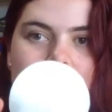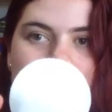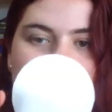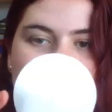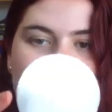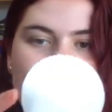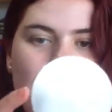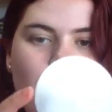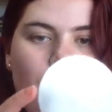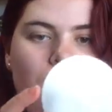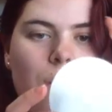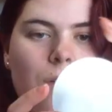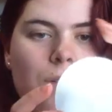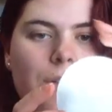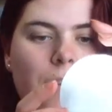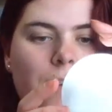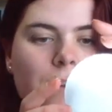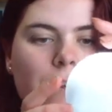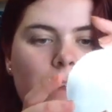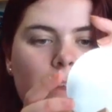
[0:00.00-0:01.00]
got a little
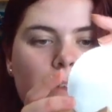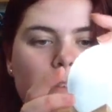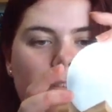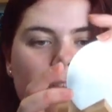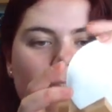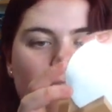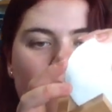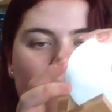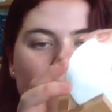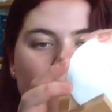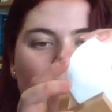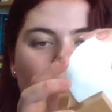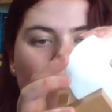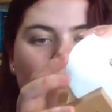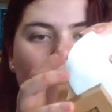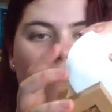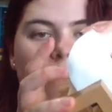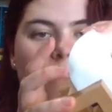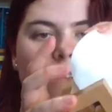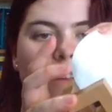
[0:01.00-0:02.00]
holder and it like
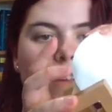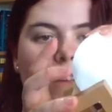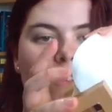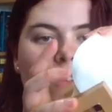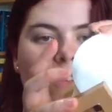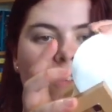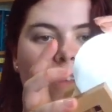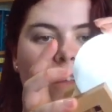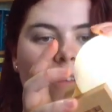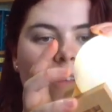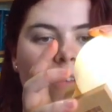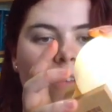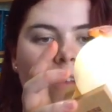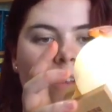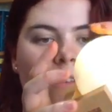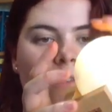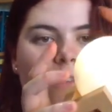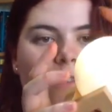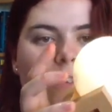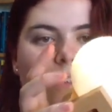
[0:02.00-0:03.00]
is touch
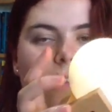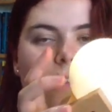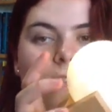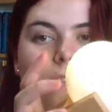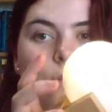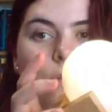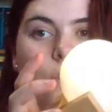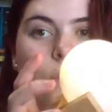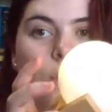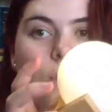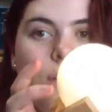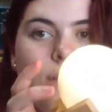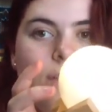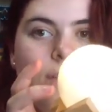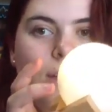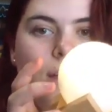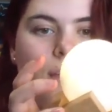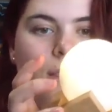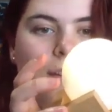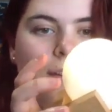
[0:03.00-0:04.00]
sensitive to this. Oh, it's
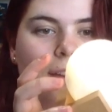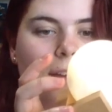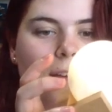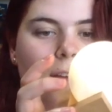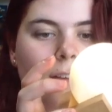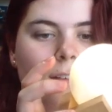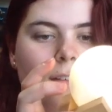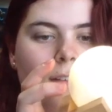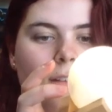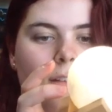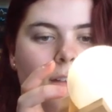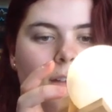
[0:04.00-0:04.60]
yellow now.